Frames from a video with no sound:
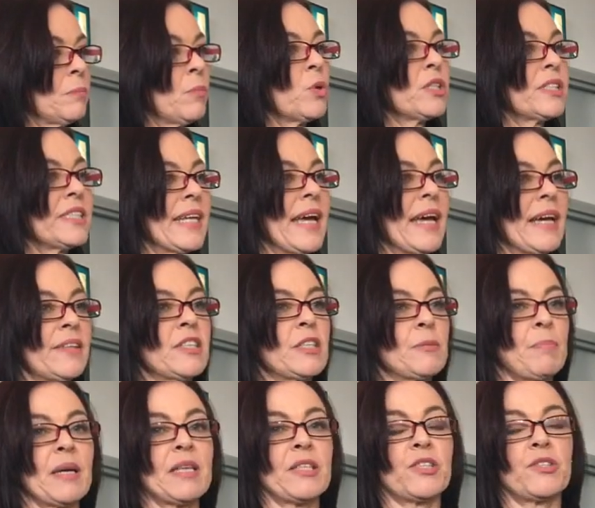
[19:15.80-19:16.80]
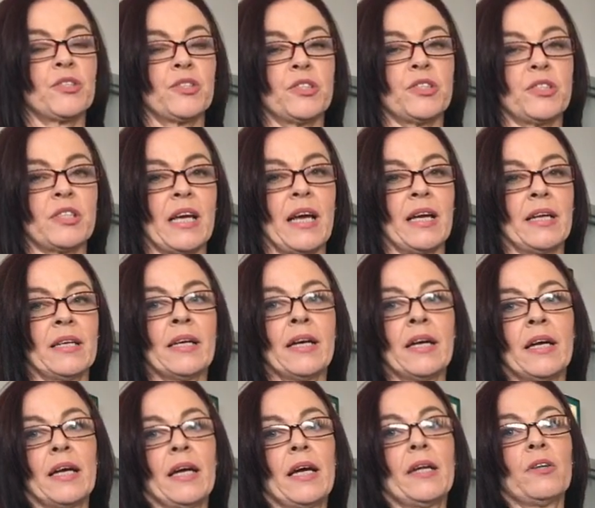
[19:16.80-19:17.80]
more deaths by suicide
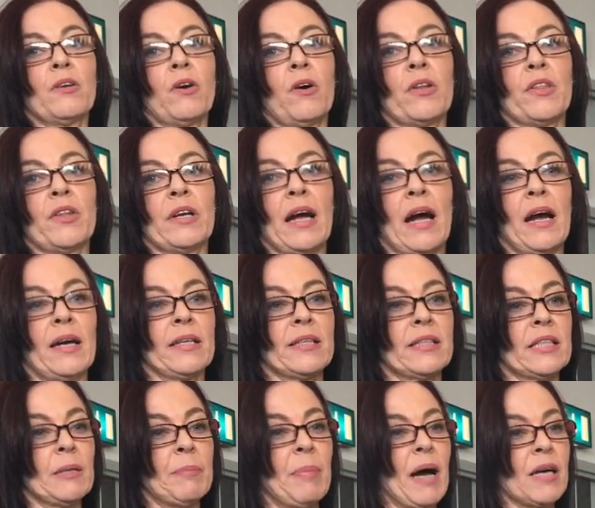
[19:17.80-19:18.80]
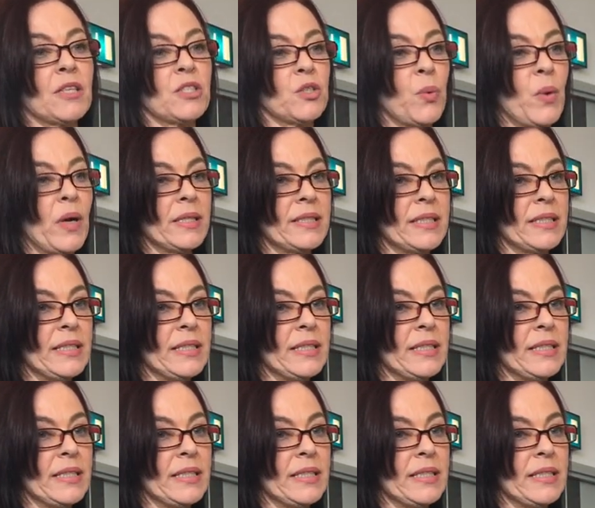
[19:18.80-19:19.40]
in Northern Ireland in the past 20